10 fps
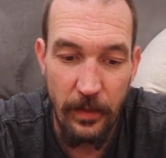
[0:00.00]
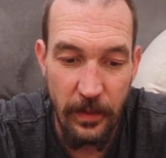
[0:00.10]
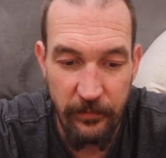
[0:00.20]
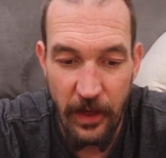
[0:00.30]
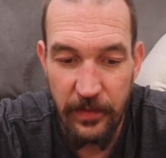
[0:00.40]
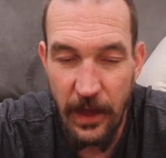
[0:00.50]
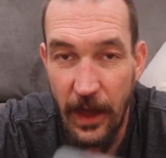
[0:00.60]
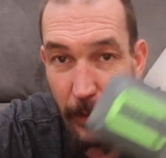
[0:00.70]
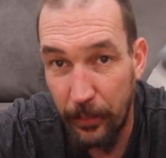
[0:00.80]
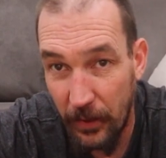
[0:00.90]
they've got the
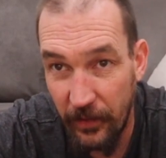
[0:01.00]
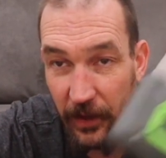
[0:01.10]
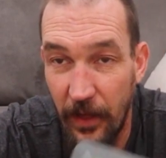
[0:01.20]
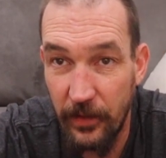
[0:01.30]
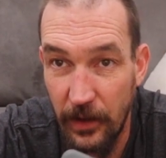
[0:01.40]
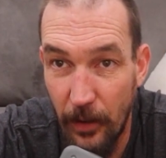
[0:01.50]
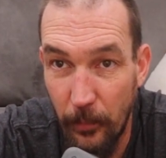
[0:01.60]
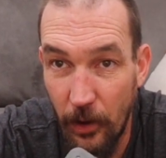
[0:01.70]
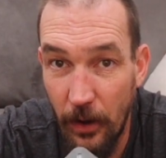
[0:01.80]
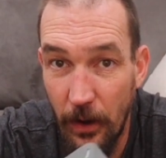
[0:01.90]
app, they got the
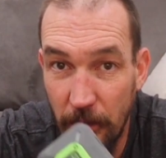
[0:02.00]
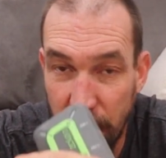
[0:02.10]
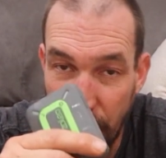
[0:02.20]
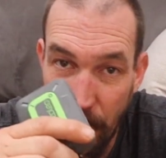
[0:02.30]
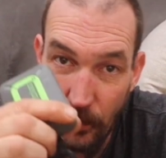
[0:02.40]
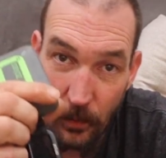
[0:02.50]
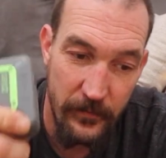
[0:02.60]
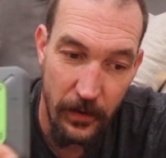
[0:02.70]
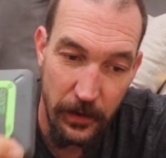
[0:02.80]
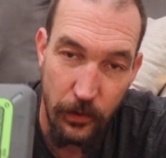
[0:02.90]
number, so
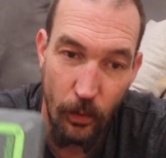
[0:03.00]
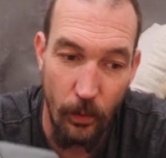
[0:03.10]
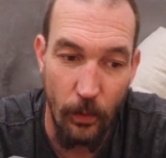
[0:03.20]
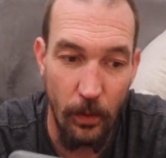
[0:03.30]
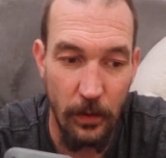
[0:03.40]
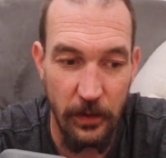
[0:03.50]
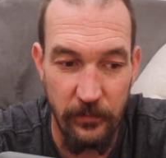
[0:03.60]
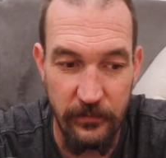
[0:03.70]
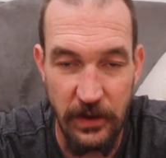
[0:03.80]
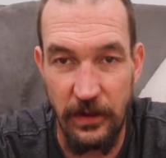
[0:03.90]
very cool,
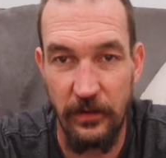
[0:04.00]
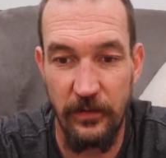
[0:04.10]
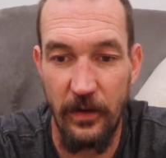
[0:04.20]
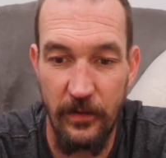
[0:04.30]
convenient